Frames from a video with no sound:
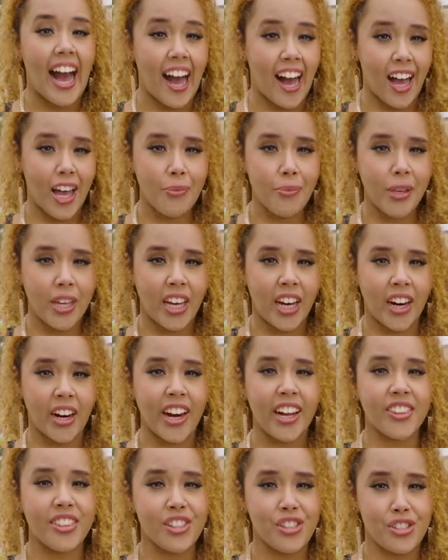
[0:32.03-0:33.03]
I'm here
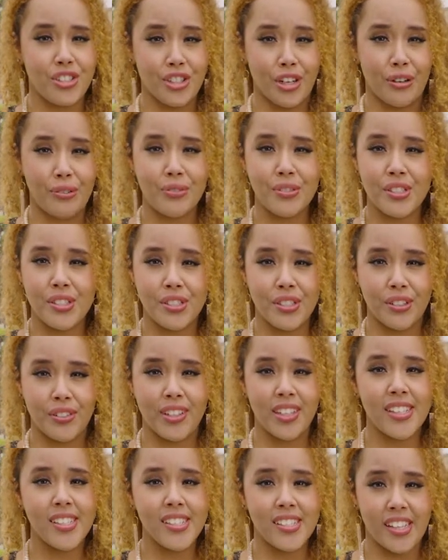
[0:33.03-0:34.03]
at the Jones
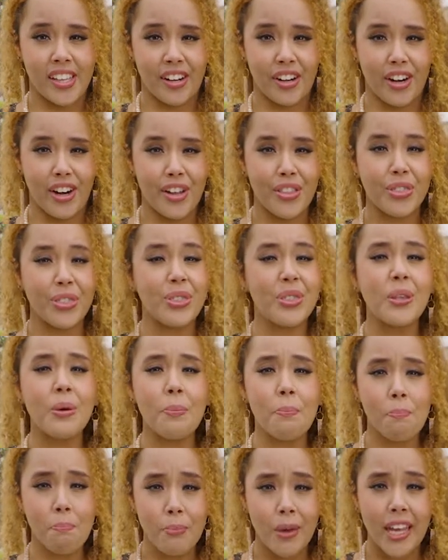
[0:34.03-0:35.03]
Student Center, the
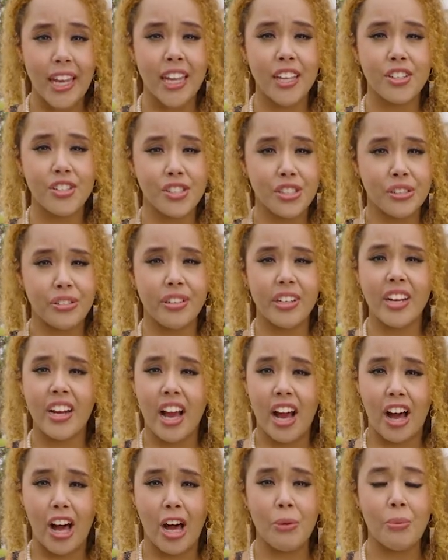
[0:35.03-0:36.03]
main student
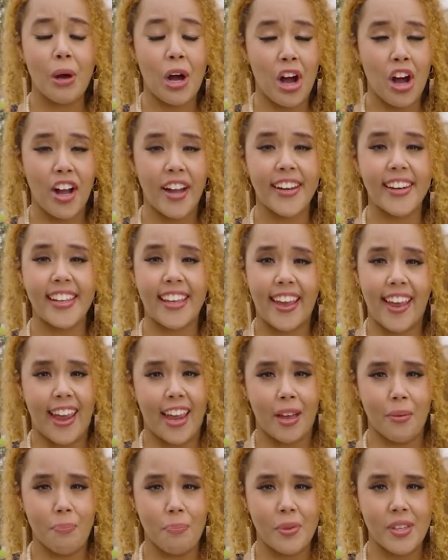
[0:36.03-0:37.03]
hub on
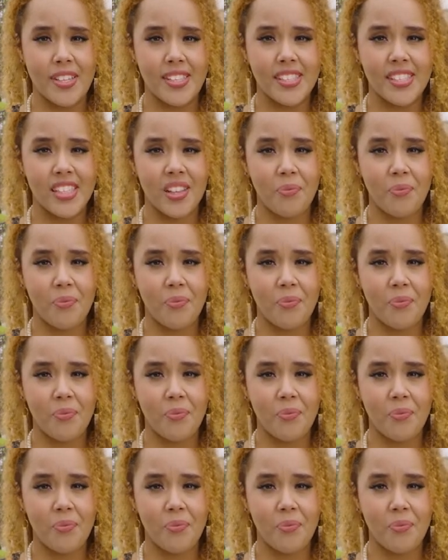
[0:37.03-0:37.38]
campus.